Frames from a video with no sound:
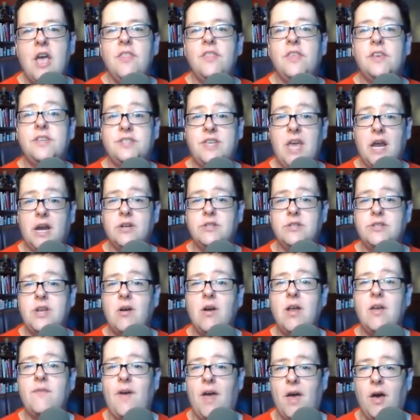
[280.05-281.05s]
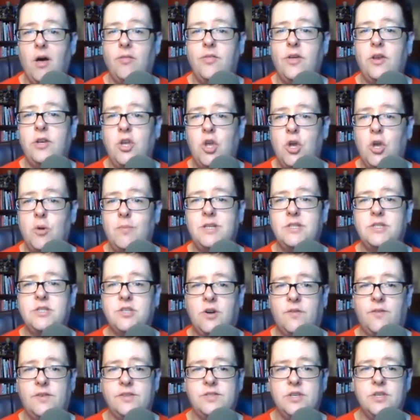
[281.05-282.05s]
the Secretary of Health and Human
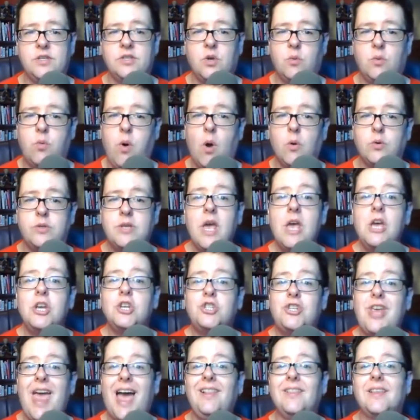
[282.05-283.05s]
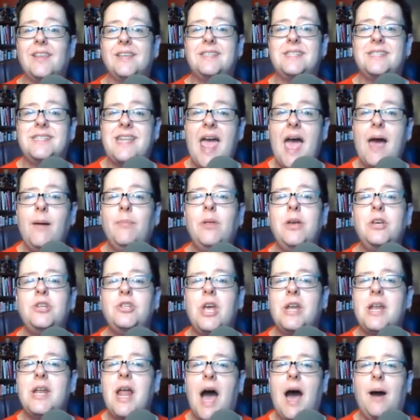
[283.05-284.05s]
Services, quote, shall establish
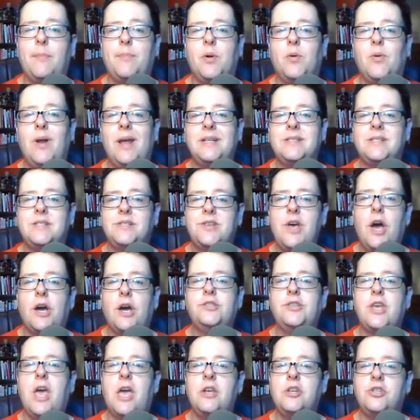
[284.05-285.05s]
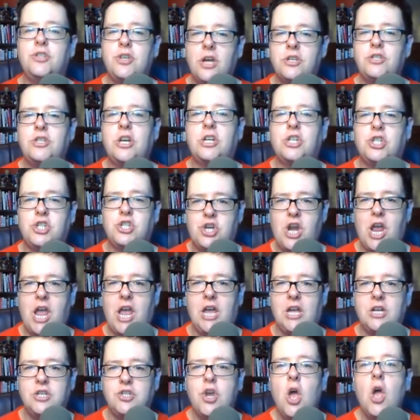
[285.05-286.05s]
and operate such
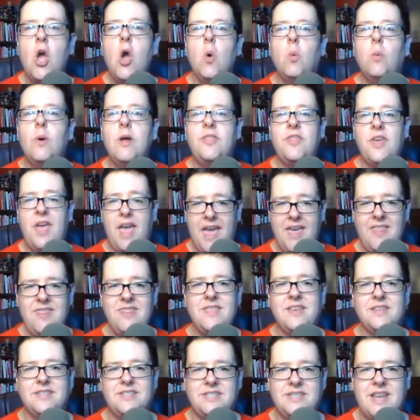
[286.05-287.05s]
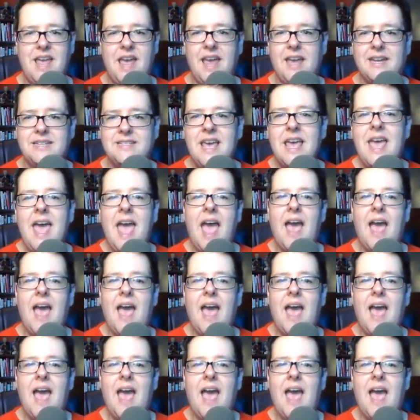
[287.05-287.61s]
exchange within the state,